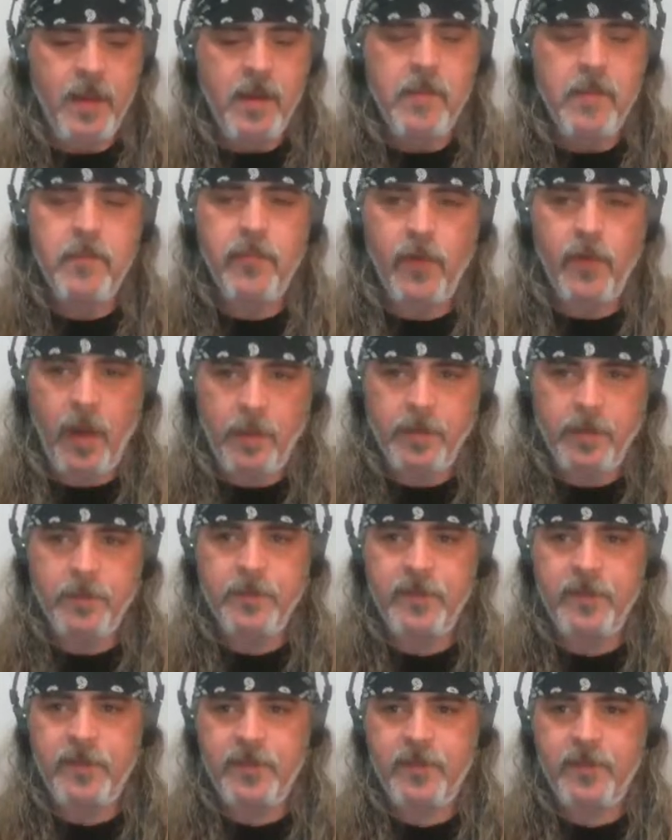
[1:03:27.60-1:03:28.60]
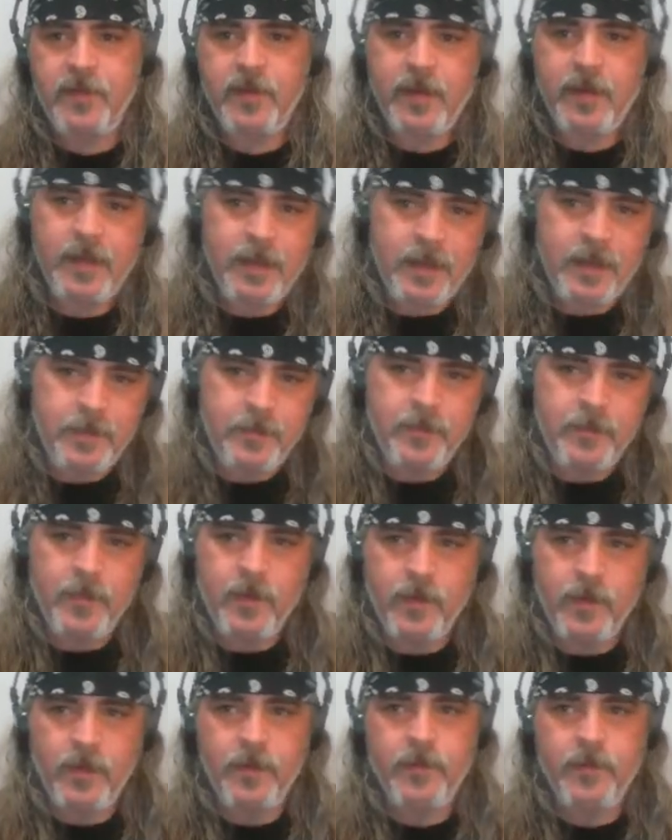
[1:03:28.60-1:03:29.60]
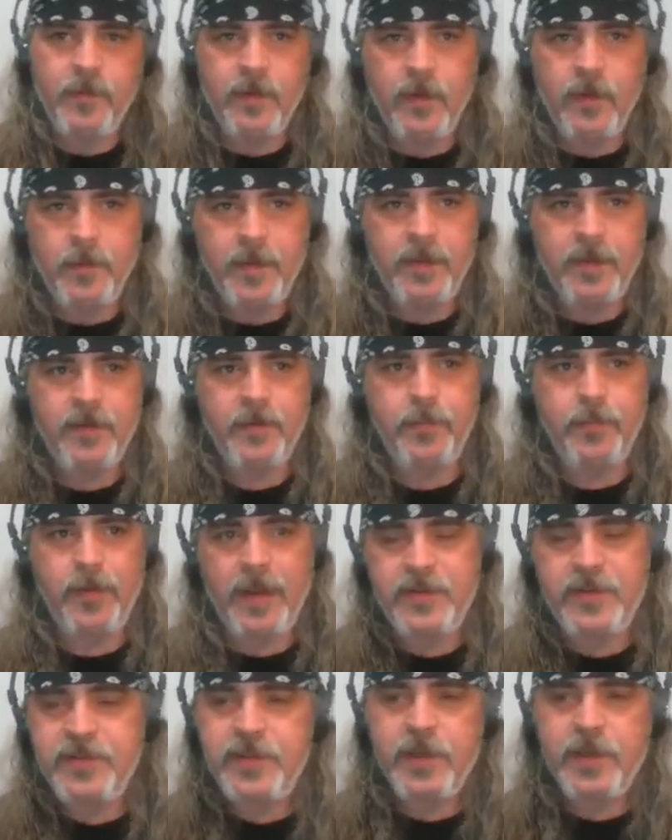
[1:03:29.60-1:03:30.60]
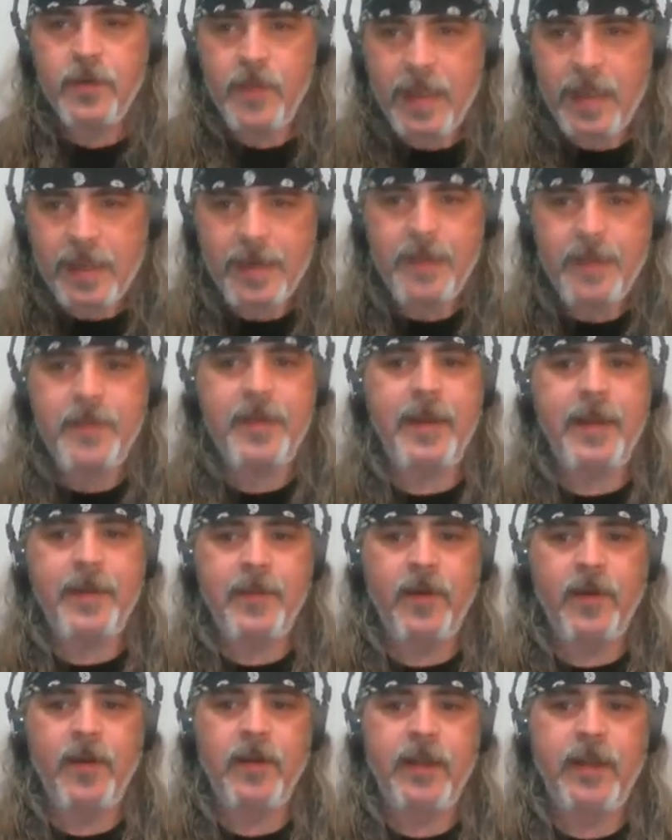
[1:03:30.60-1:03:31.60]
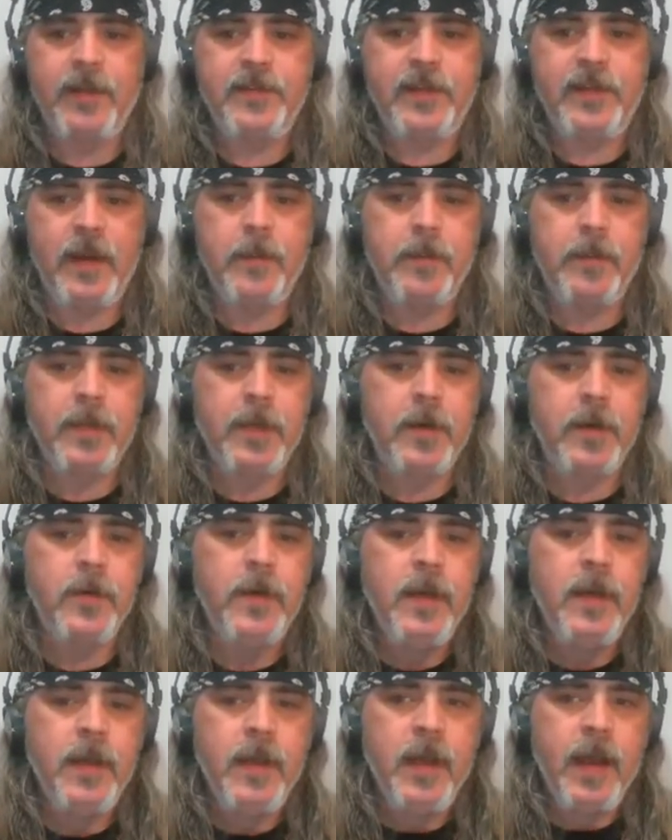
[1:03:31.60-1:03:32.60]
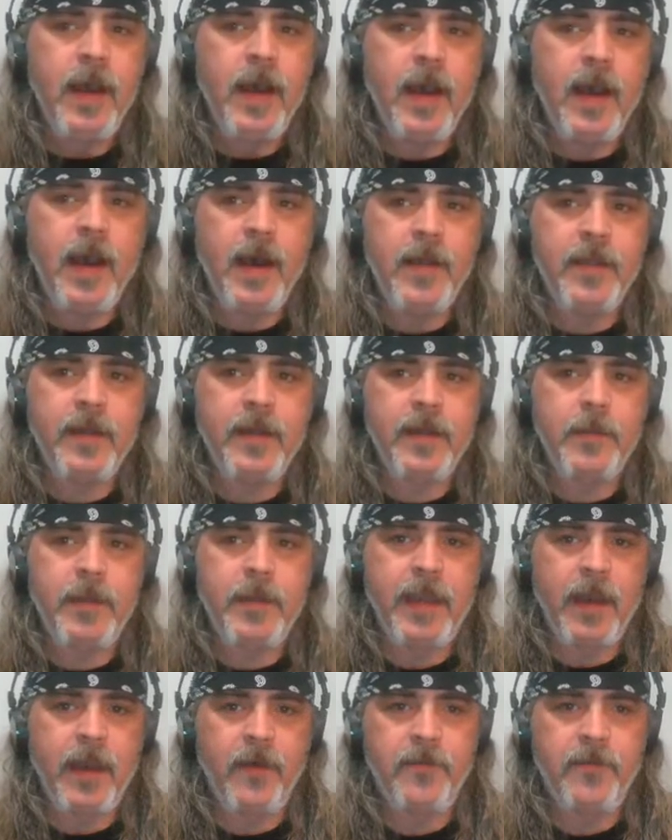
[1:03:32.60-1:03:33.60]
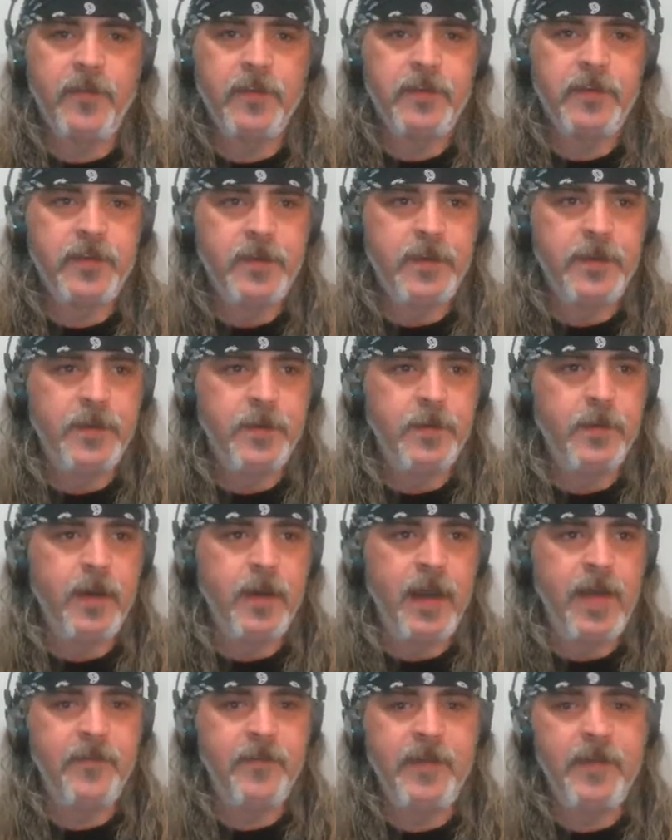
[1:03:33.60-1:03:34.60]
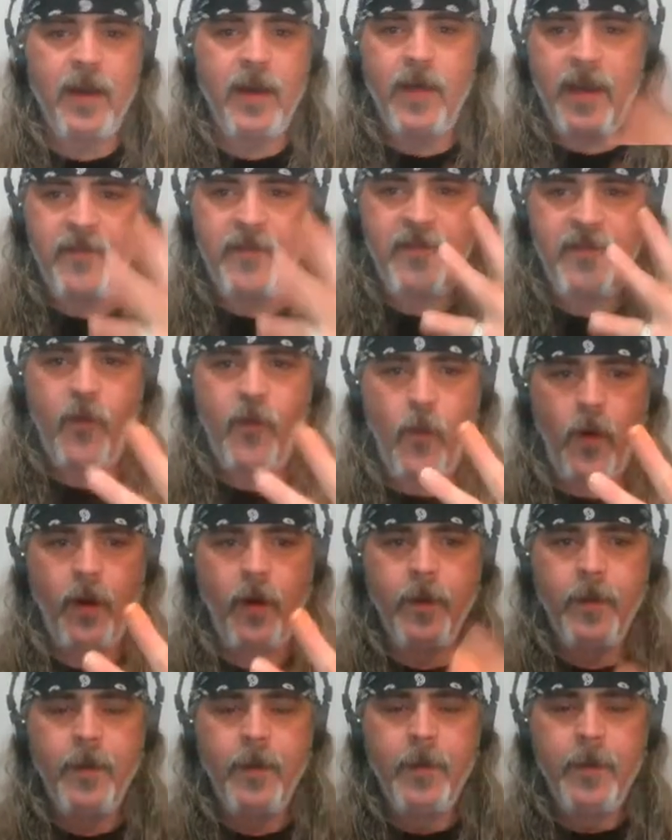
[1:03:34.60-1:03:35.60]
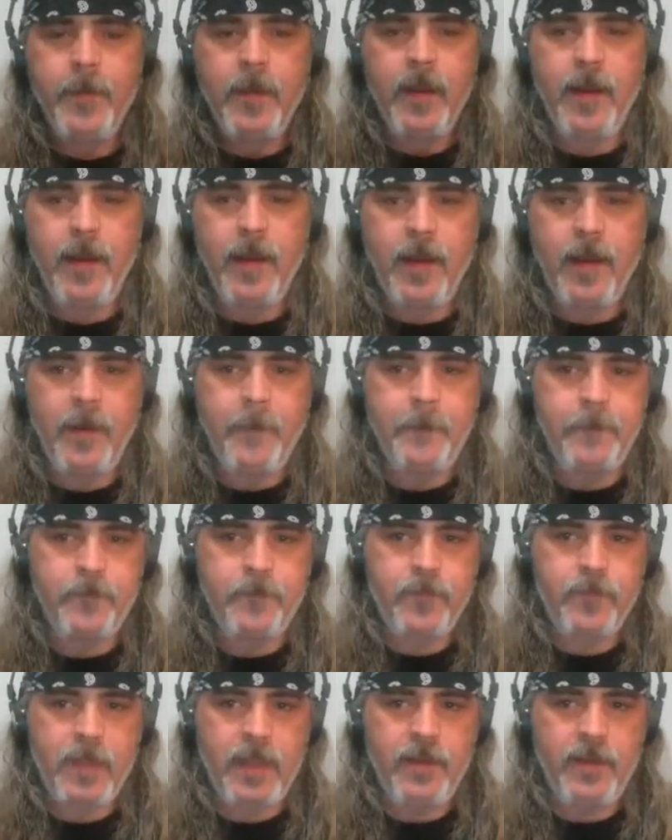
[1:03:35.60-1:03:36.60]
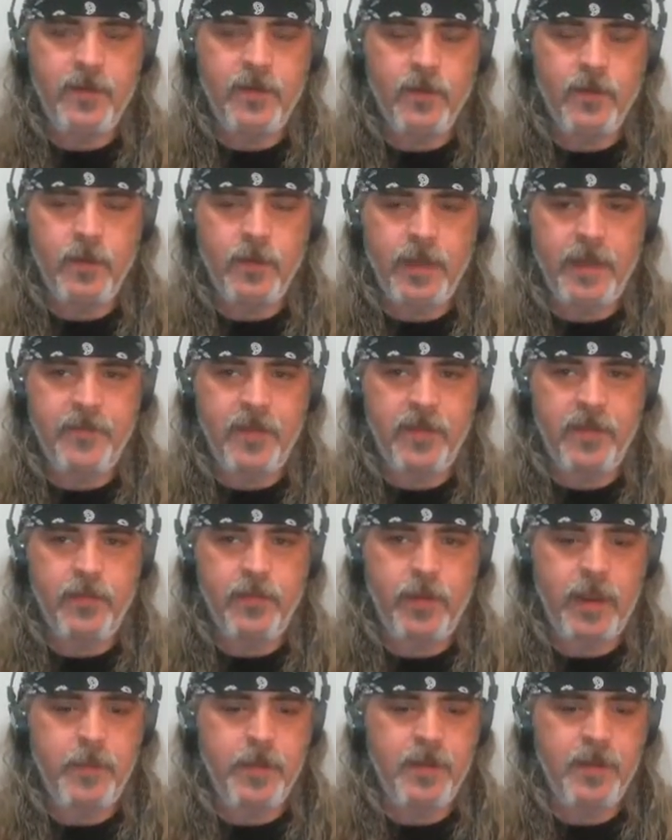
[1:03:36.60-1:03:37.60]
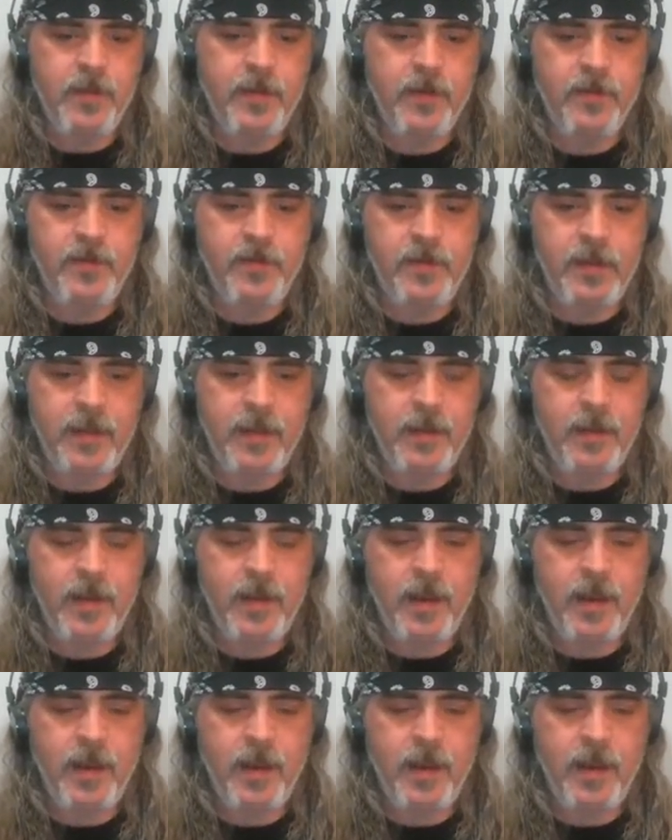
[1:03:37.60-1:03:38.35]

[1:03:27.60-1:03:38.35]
problems, or a little bit depression, that kind of thing. There are links down below that can be helpful to you. I now have 4. I used to only have the 3, but there's the